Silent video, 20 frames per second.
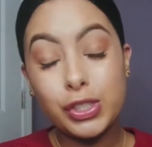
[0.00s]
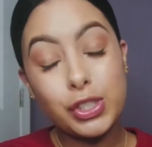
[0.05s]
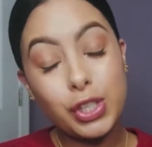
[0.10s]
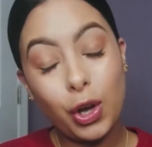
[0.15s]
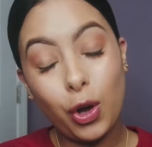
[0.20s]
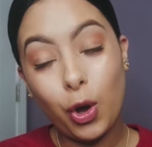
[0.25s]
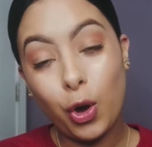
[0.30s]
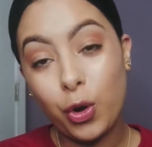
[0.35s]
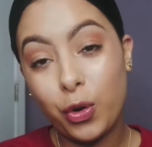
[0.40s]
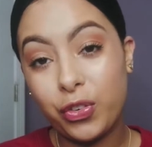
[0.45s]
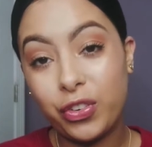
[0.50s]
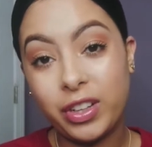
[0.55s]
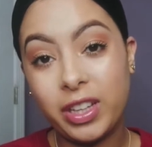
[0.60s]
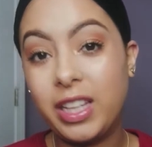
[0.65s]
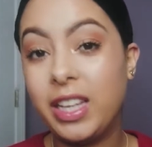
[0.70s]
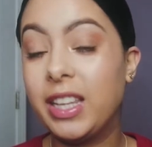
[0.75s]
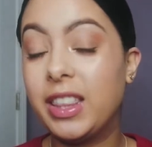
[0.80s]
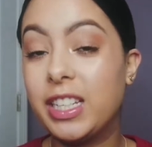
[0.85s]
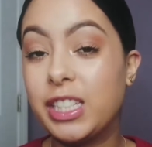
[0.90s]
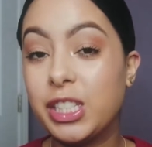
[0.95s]
So
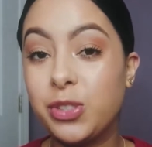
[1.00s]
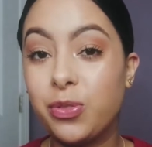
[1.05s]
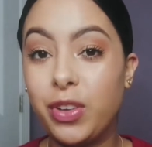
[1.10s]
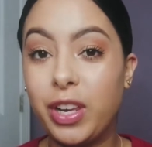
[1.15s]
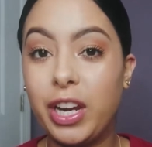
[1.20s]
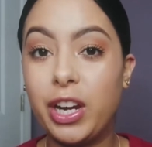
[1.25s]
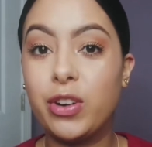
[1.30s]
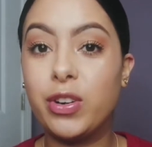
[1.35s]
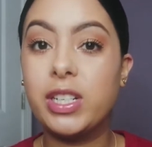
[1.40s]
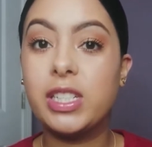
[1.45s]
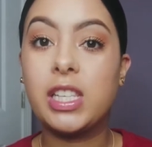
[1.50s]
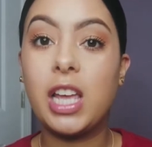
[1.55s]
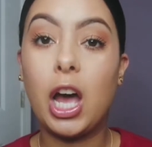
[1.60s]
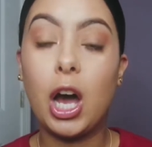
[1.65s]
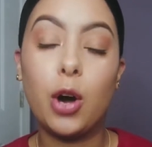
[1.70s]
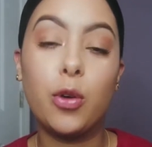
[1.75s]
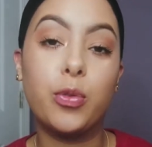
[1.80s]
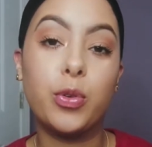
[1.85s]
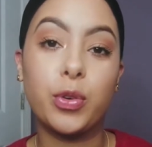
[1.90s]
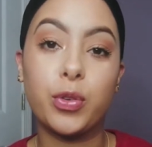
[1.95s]
hopefully this video is
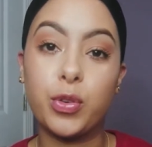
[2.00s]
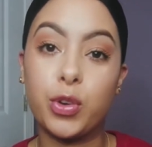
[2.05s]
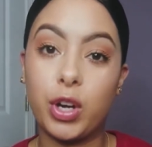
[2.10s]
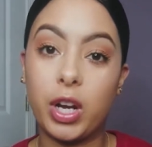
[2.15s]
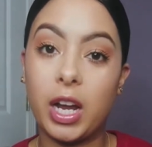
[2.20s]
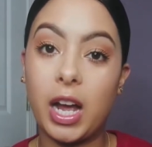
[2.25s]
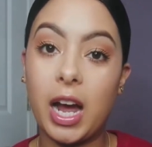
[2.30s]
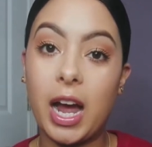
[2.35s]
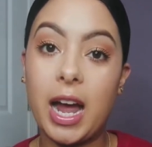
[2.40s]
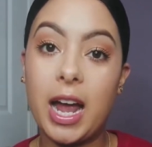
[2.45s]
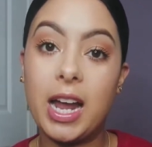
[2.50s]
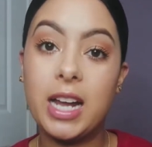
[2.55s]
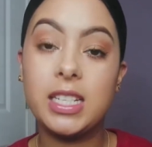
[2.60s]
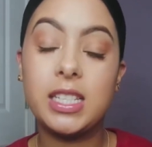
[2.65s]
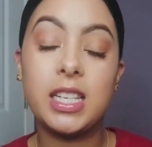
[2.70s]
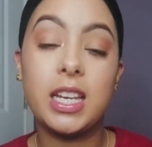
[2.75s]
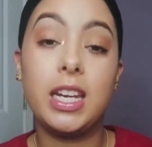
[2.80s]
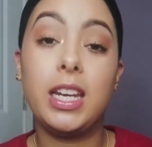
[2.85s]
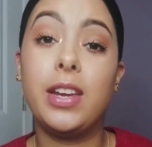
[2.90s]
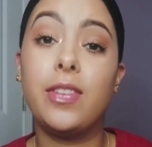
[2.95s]
helpful for you guys,
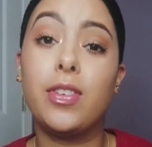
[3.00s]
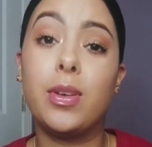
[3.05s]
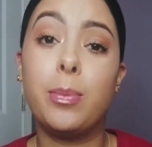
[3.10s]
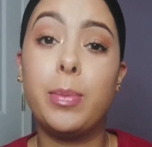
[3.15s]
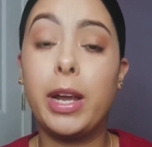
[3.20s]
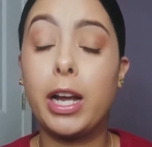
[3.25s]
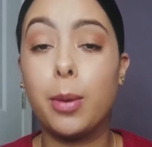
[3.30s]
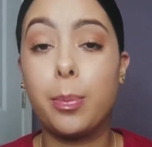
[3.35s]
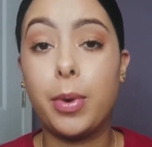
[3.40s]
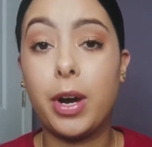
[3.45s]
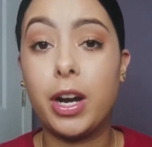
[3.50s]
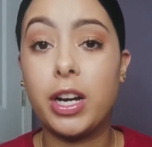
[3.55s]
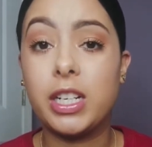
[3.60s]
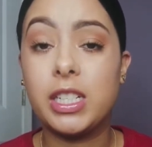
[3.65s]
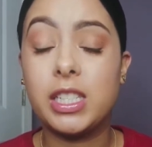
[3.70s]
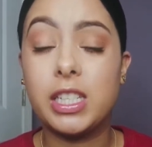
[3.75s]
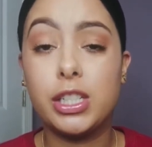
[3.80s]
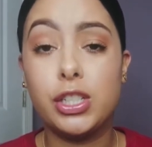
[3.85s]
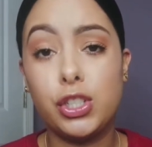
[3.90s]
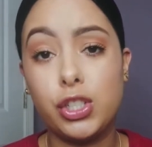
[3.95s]
and even makeup
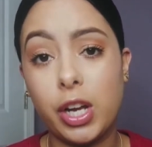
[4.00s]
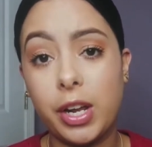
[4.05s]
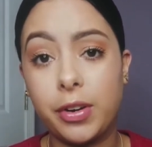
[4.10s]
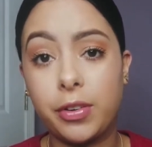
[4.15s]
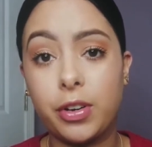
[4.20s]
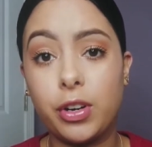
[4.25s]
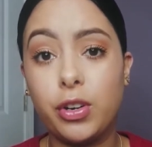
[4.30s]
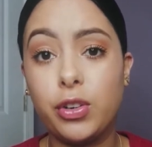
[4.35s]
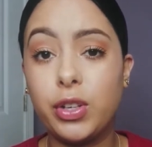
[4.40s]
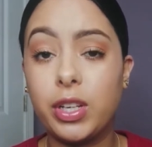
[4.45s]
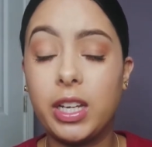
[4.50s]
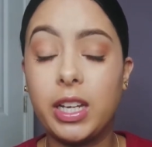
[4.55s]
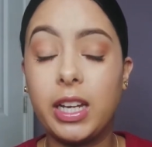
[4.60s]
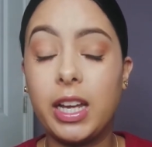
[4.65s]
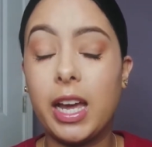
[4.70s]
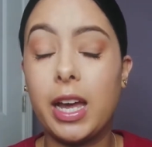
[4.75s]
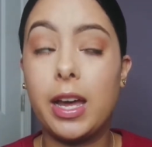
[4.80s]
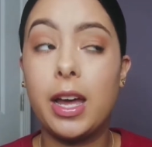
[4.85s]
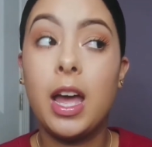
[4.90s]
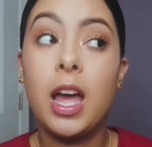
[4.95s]
artists in general. You can
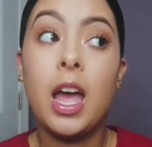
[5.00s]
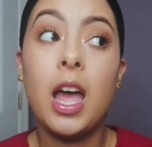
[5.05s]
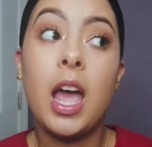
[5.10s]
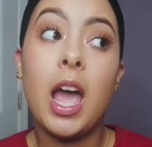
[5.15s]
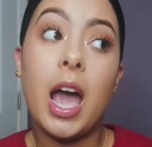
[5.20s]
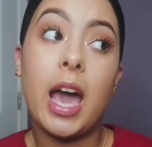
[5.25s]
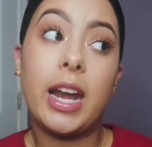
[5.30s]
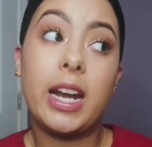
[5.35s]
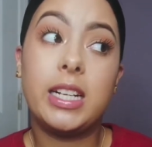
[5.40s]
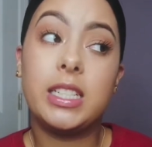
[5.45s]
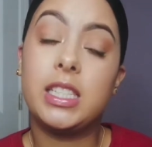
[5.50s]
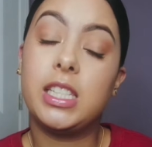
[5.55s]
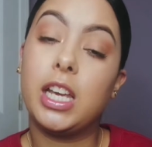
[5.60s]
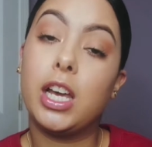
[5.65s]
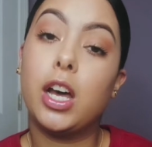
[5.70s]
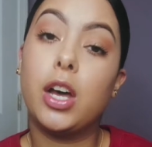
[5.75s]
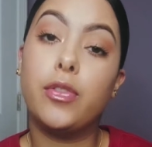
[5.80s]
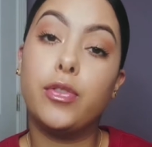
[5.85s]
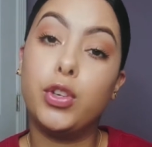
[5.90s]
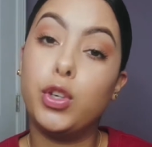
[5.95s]
get an
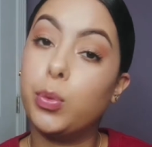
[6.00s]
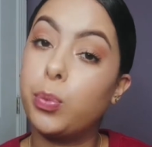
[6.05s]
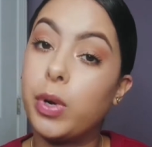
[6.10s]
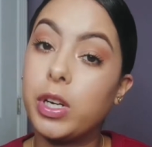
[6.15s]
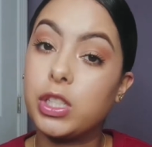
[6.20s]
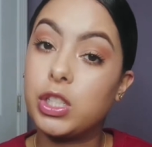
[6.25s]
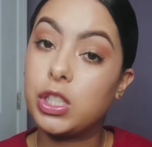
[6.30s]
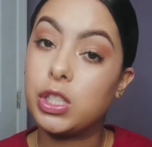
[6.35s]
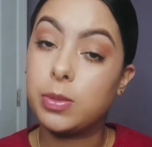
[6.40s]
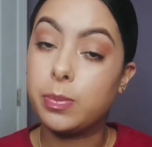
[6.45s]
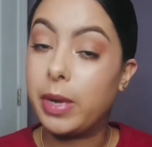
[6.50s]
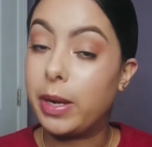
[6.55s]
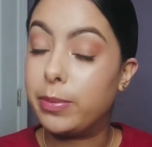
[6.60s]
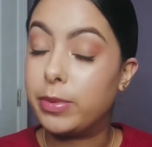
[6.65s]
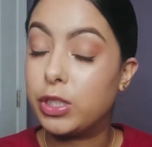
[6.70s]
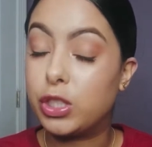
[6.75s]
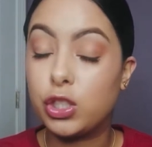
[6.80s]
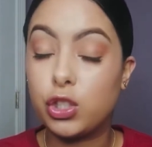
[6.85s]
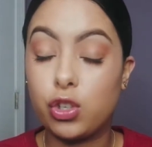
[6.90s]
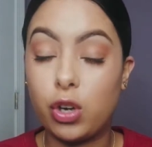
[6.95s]
idea of new brushes maybe
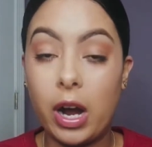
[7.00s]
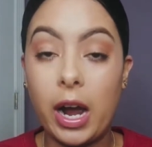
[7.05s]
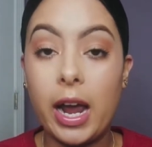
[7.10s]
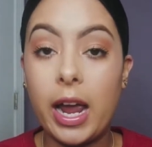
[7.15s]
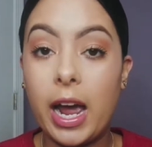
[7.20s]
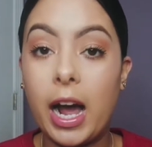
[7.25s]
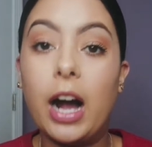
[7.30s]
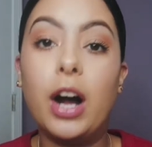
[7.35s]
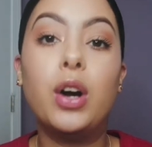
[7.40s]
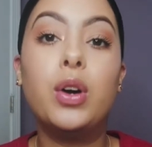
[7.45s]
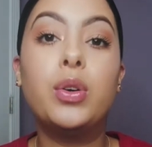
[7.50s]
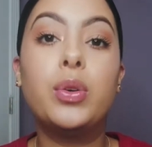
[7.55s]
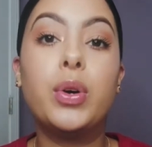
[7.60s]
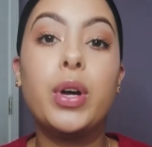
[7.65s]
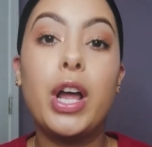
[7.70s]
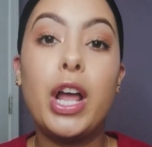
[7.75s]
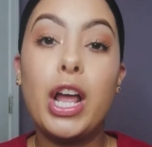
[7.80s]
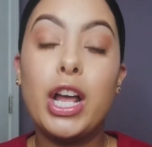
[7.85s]
to try out.